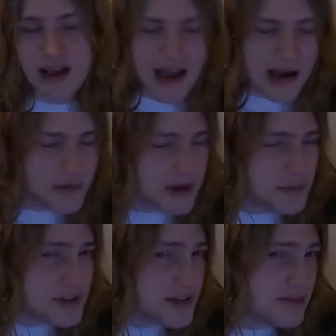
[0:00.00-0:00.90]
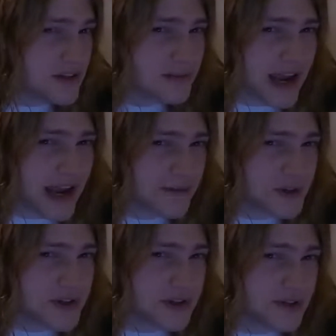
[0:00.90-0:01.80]
I would almost give them an
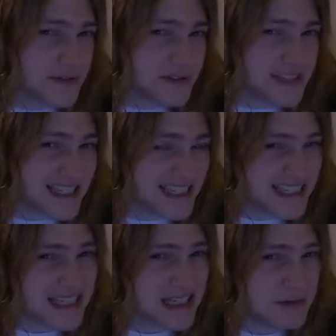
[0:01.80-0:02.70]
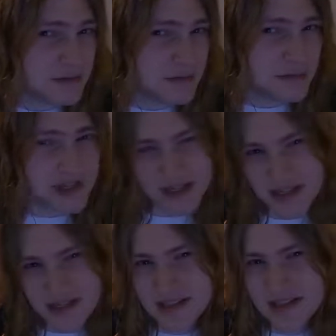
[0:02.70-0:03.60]
average of C,
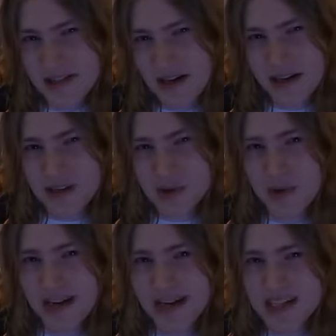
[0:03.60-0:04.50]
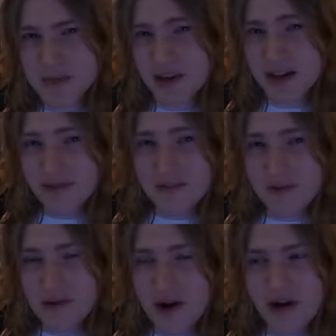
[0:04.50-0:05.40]
because this is kind of just what I expect from
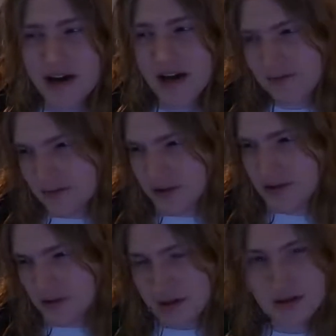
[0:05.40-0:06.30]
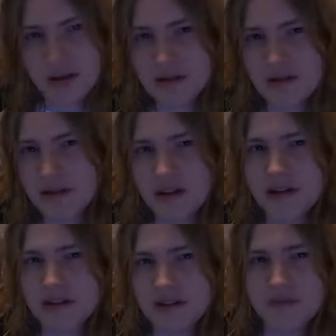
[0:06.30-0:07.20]
Ferrari after
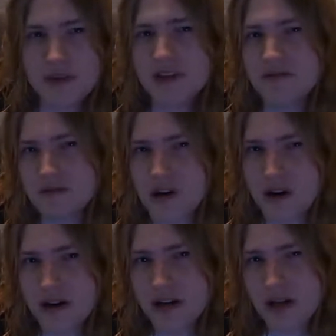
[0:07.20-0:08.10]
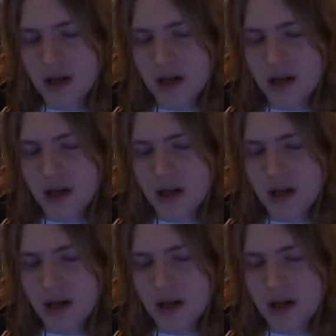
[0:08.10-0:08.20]
years of being Ferrari.